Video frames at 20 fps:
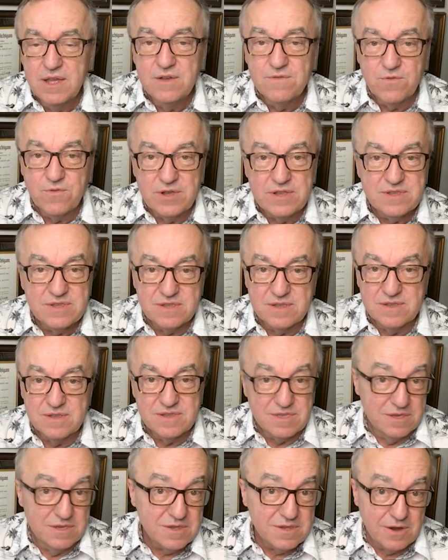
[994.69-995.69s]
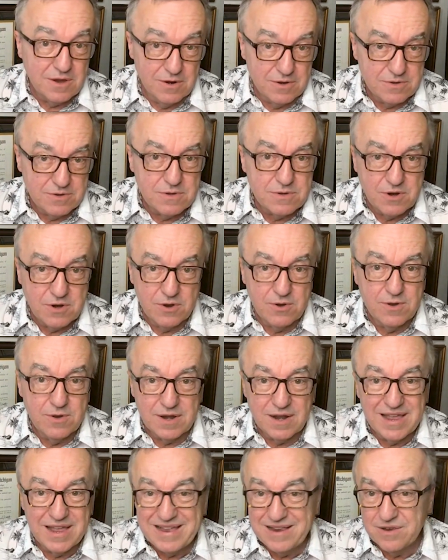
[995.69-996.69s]
For instance, this article
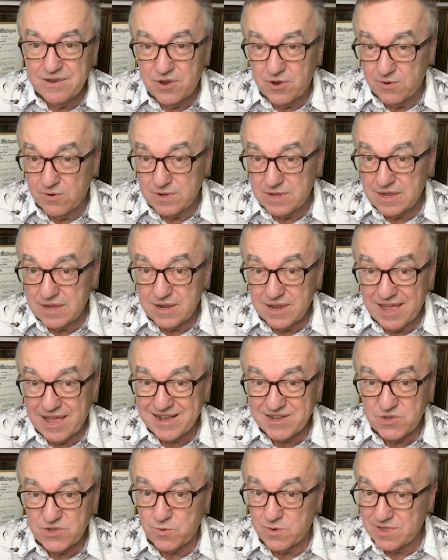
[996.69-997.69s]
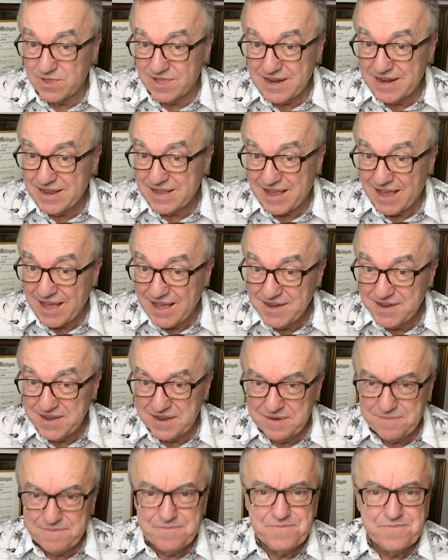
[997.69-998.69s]
currently lacks related
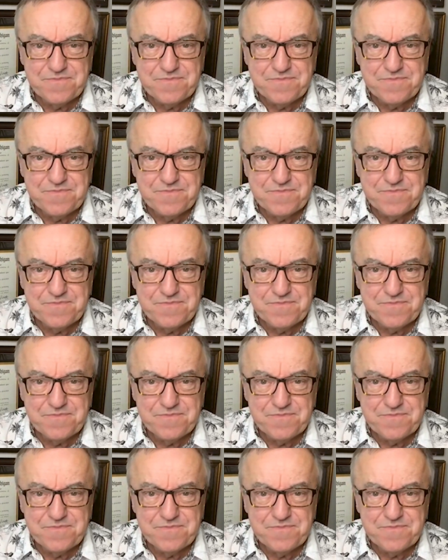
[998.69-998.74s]
content,